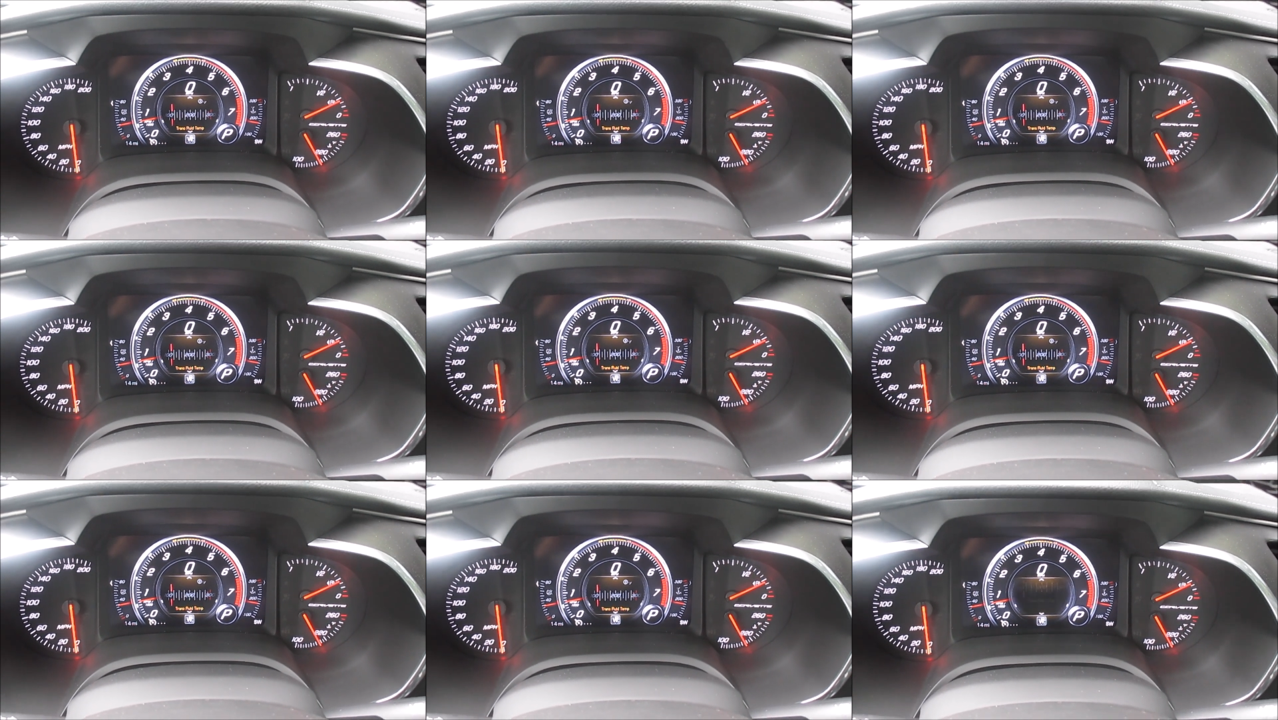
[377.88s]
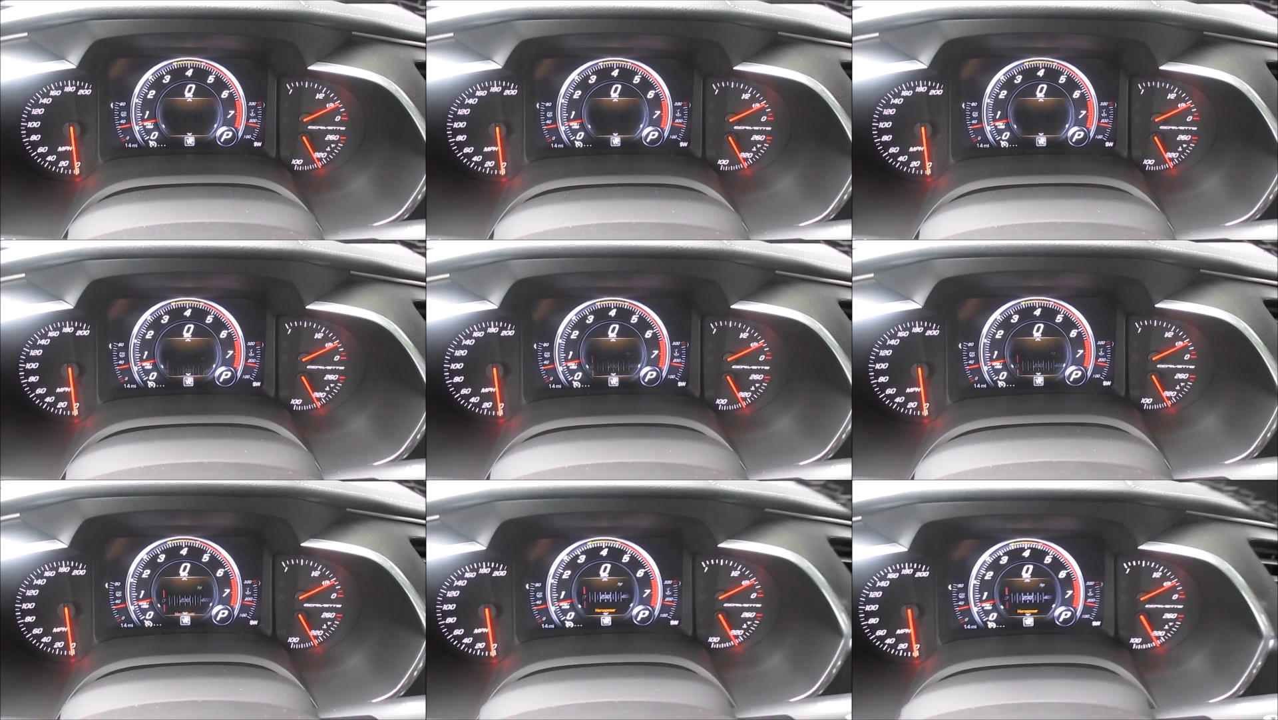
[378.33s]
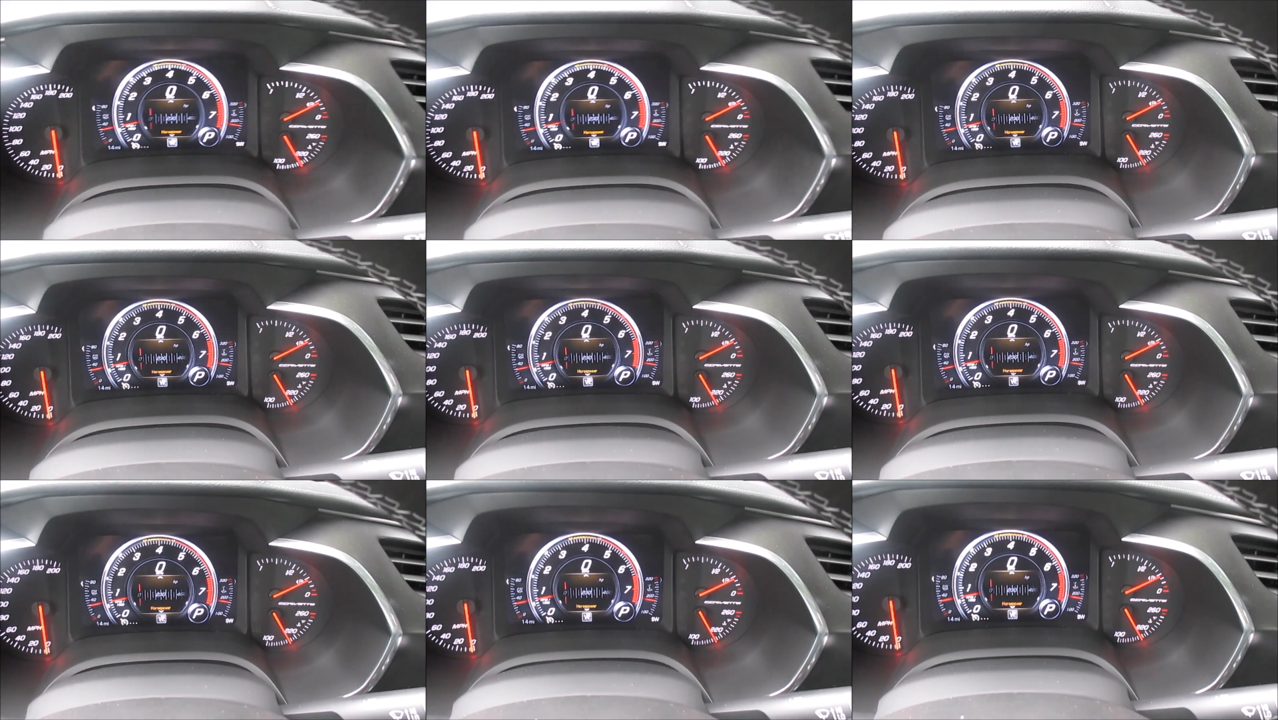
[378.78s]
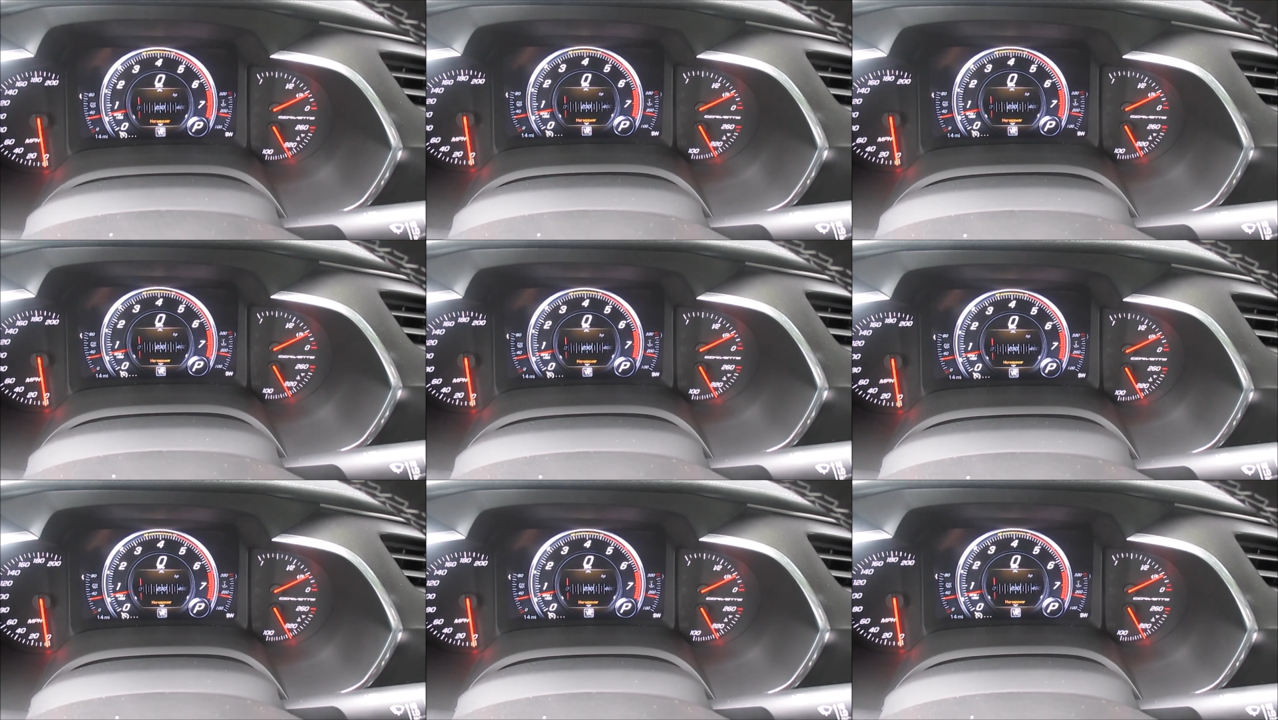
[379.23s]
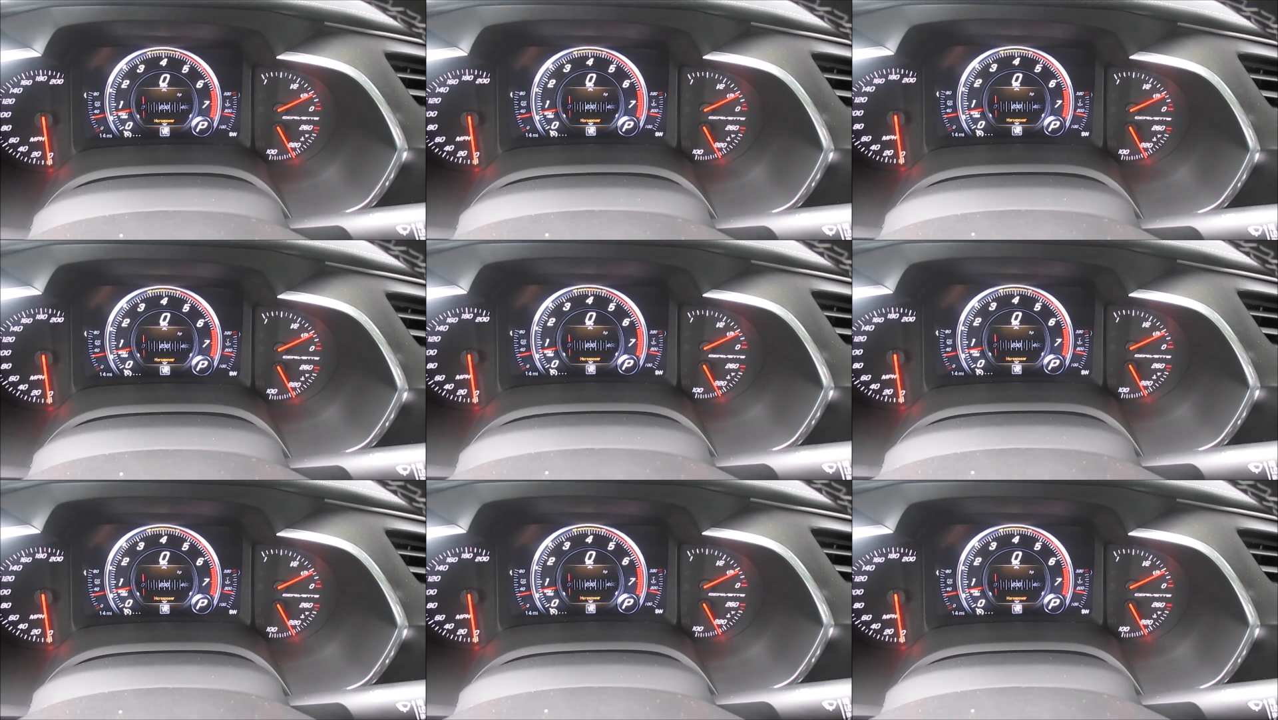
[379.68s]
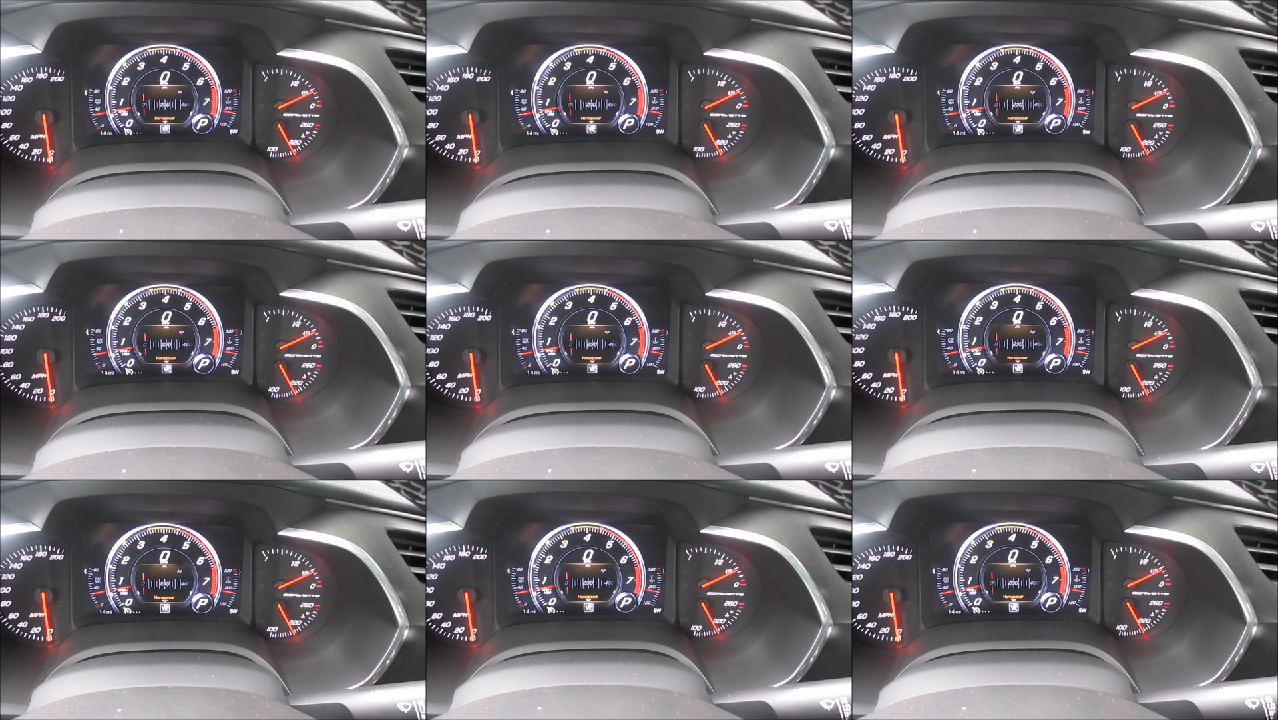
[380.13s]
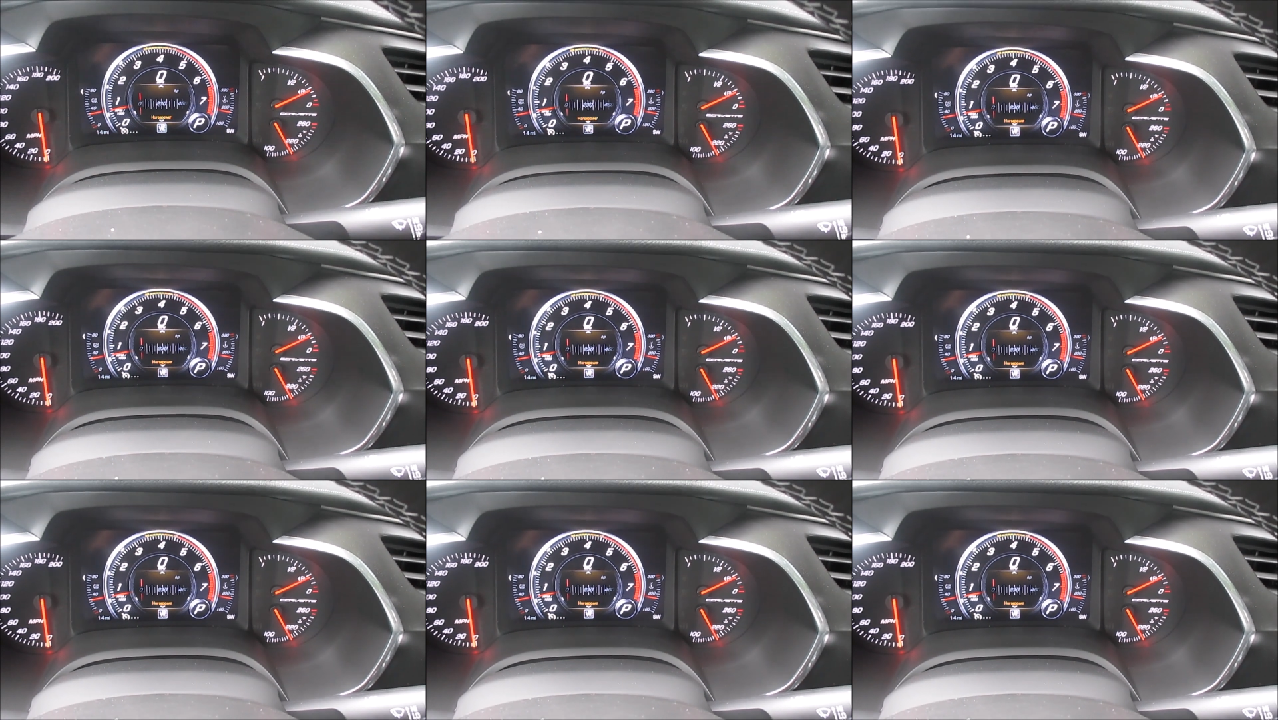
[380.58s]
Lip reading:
[unreadable: no face in view]